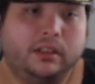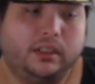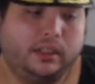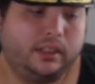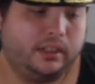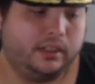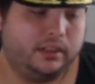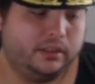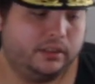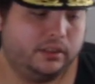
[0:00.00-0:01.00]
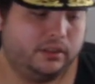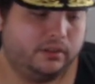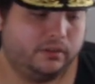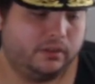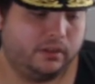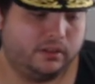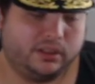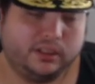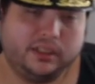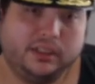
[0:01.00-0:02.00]
and
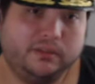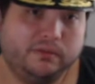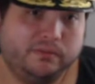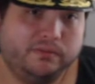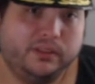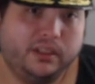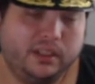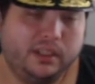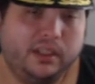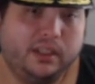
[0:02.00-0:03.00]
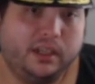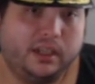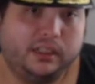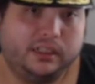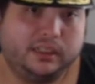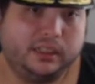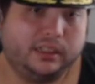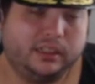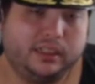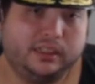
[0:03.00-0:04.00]
honestly, I just think
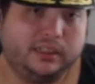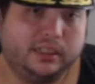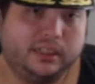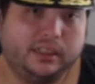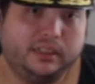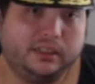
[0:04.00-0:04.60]
that. Uh,